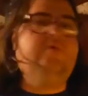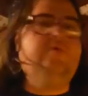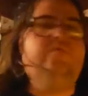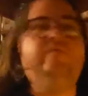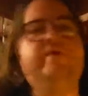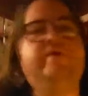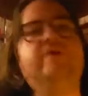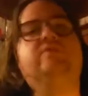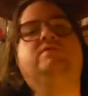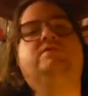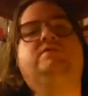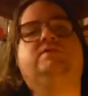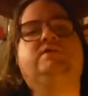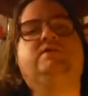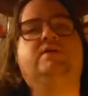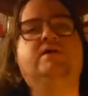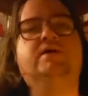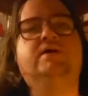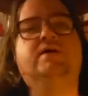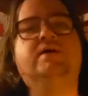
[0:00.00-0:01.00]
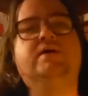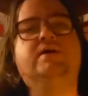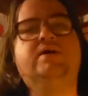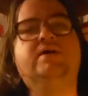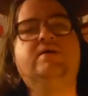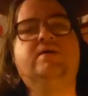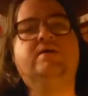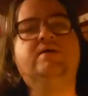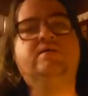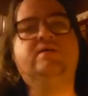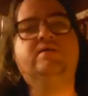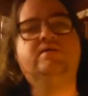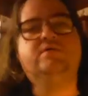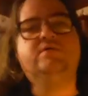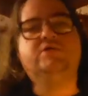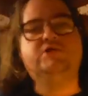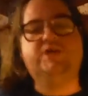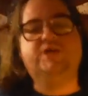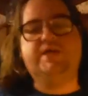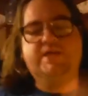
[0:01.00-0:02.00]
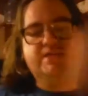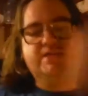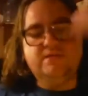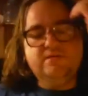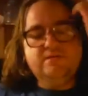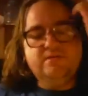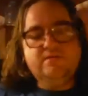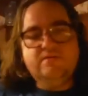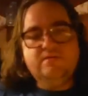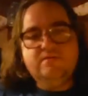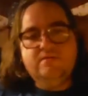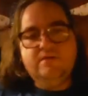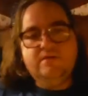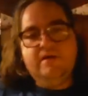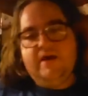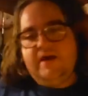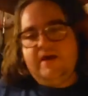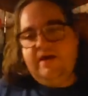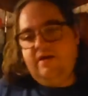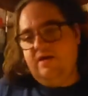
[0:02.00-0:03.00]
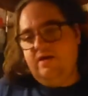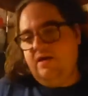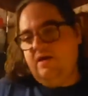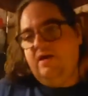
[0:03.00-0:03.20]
the Fritos and the cheese, okay?